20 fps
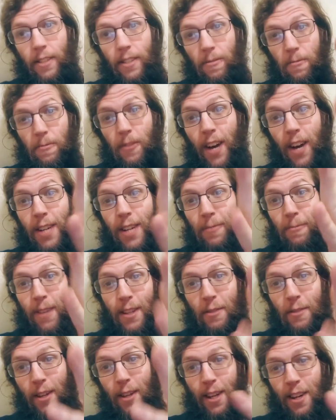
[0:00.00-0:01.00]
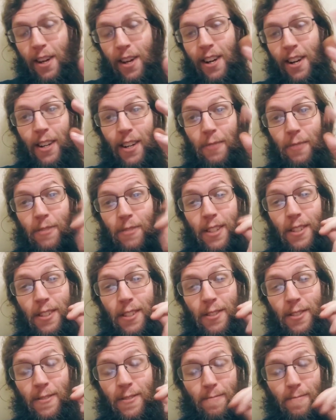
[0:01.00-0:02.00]
define what they are, which
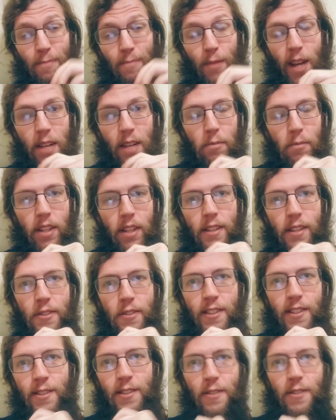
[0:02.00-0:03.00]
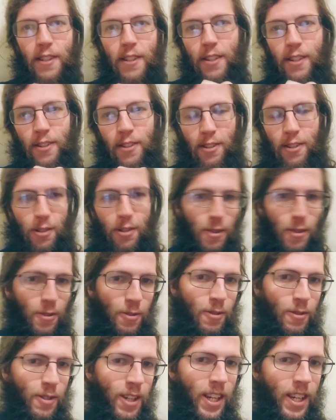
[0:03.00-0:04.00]
is not the easiest thing to
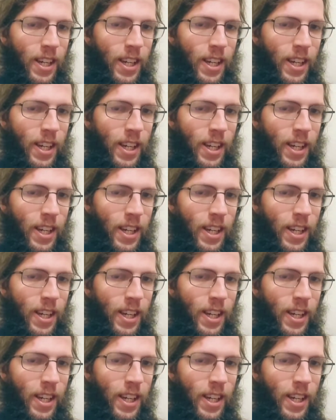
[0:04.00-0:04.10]
do.